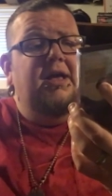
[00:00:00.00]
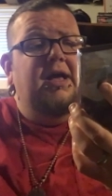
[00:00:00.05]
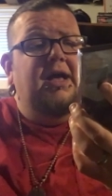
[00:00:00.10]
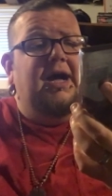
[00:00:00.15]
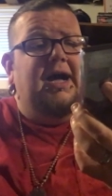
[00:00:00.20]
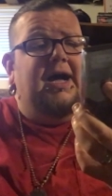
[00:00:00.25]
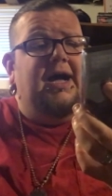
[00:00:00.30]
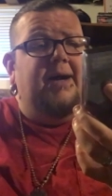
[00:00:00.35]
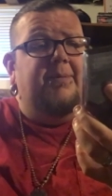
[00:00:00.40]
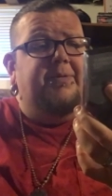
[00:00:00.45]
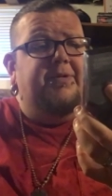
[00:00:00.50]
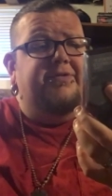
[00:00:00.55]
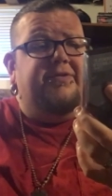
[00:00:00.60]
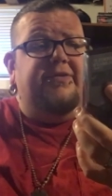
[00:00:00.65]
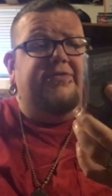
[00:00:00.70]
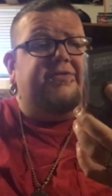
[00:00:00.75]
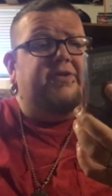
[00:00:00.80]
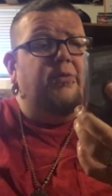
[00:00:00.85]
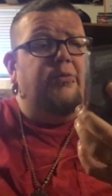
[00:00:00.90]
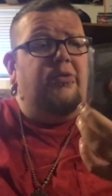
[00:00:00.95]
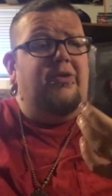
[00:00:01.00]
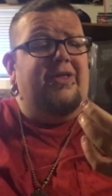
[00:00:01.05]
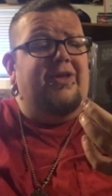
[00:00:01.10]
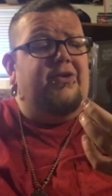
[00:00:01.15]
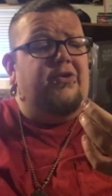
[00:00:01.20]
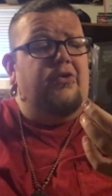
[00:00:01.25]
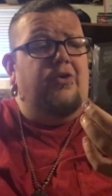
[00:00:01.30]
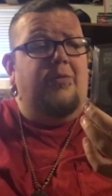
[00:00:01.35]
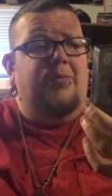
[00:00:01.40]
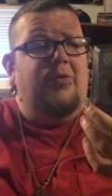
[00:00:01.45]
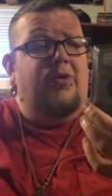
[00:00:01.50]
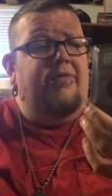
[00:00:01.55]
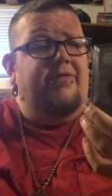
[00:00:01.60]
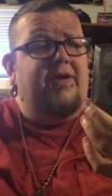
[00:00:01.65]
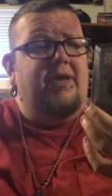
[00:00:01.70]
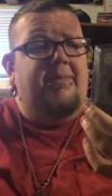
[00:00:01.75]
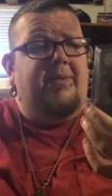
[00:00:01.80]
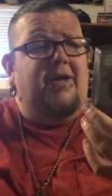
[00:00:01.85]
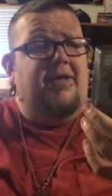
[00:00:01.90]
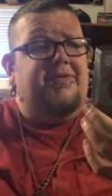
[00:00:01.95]
Uh, but just a really cool
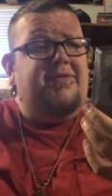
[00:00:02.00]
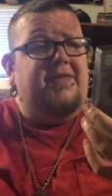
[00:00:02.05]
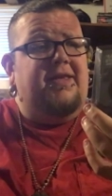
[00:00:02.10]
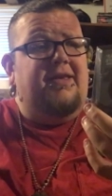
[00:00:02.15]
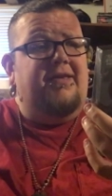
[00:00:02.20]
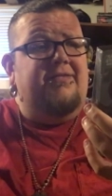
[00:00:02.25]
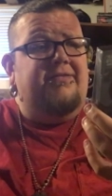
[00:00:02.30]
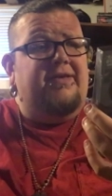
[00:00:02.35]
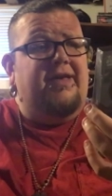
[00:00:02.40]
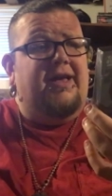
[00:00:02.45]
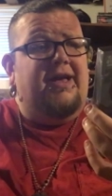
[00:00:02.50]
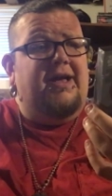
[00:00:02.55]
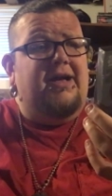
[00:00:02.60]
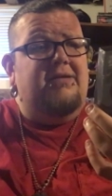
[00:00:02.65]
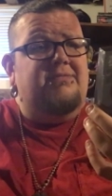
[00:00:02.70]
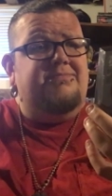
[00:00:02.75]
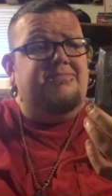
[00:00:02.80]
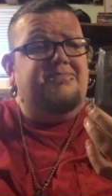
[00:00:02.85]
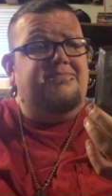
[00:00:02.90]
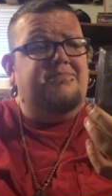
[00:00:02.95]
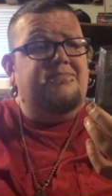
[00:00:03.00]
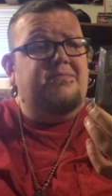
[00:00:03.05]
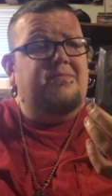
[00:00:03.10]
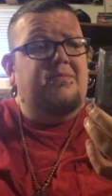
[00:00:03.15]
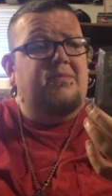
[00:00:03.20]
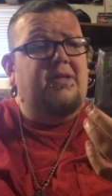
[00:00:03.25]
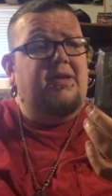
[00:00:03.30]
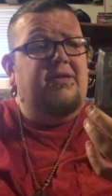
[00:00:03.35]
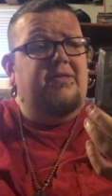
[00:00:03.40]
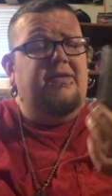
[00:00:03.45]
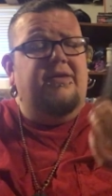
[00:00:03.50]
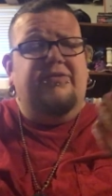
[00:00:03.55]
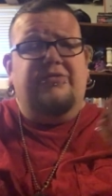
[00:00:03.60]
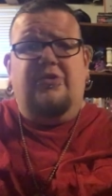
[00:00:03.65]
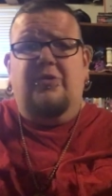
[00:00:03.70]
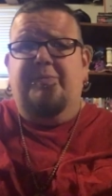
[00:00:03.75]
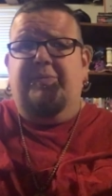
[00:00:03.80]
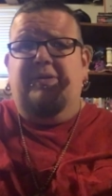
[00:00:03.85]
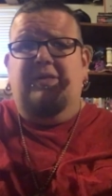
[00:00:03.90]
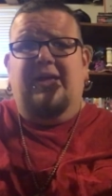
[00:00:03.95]
movie about these uh, these
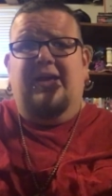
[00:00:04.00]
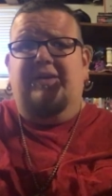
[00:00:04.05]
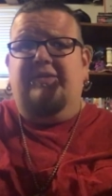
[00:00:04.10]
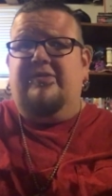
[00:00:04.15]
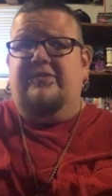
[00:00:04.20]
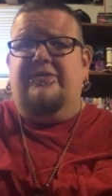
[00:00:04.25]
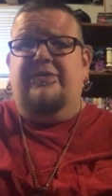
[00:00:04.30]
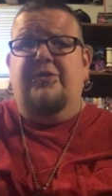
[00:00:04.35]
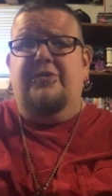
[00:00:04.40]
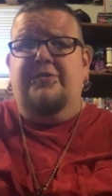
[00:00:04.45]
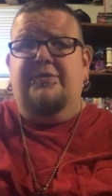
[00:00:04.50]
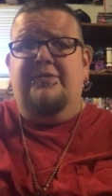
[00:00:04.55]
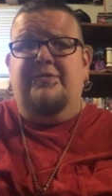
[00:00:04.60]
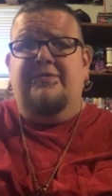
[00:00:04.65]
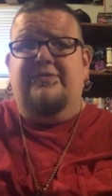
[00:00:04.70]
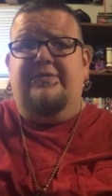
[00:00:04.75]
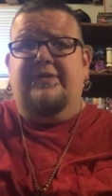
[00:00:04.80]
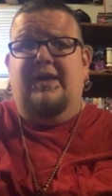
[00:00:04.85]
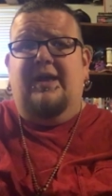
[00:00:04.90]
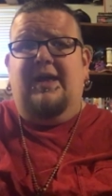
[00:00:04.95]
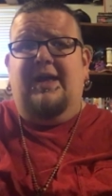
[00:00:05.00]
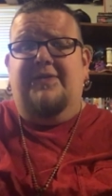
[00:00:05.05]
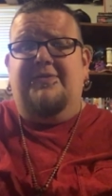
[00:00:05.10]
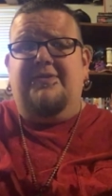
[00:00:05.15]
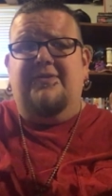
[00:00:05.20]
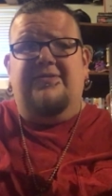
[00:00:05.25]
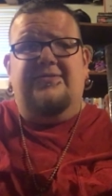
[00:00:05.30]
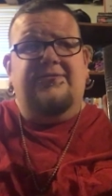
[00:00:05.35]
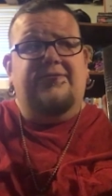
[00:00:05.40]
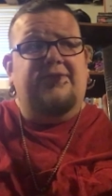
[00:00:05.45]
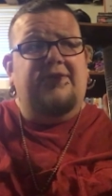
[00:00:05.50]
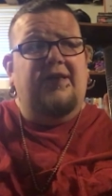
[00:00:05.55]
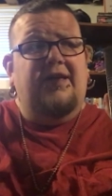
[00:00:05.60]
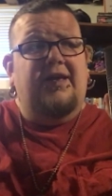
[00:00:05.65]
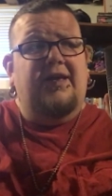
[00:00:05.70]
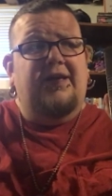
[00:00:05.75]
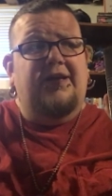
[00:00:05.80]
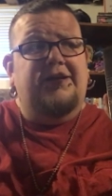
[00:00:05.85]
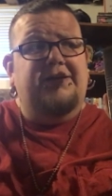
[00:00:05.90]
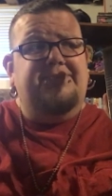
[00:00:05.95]
group of like students uh, at this
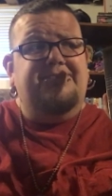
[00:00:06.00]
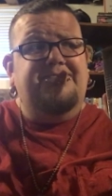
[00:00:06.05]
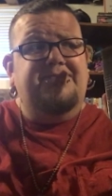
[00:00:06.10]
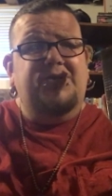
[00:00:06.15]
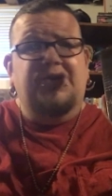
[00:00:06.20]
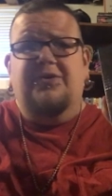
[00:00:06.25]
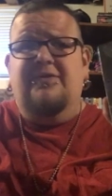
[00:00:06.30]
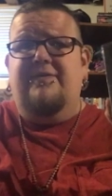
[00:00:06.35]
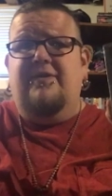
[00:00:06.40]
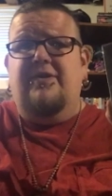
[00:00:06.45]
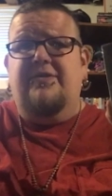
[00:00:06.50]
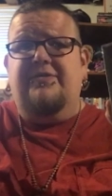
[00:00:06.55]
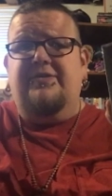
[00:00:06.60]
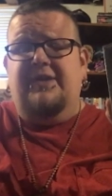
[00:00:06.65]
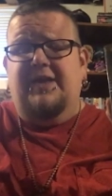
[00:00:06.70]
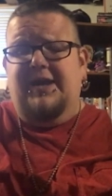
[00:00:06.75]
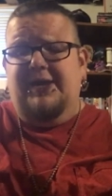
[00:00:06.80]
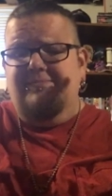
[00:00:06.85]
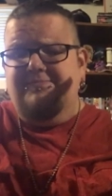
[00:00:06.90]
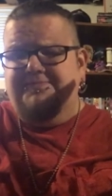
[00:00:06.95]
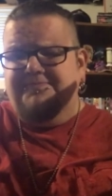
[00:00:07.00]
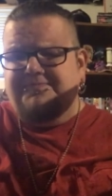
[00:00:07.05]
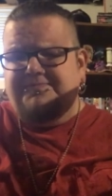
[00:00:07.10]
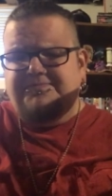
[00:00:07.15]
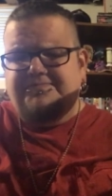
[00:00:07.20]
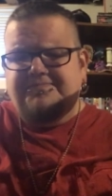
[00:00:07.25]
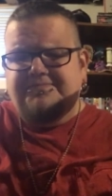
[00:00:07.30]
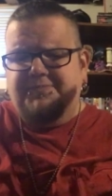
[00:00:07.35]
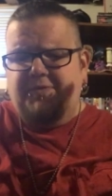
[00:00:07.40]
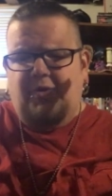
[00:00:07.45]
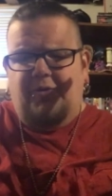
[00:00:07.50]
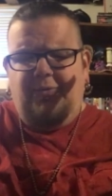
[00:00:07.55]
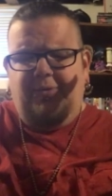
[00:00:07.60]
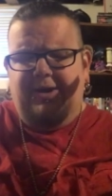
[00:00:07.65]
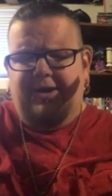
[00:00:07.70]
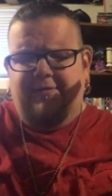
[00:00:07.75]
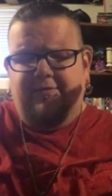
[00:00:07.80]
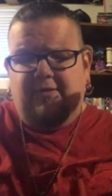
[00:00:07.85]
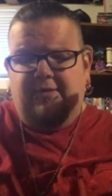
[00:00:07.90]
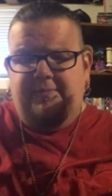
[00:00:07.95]
uh, university or
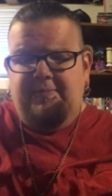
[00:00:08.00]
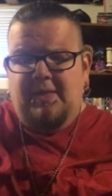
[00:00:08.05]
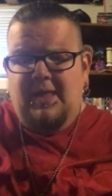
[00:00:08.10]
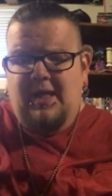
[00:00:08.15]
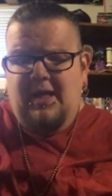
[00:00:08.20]
whatever.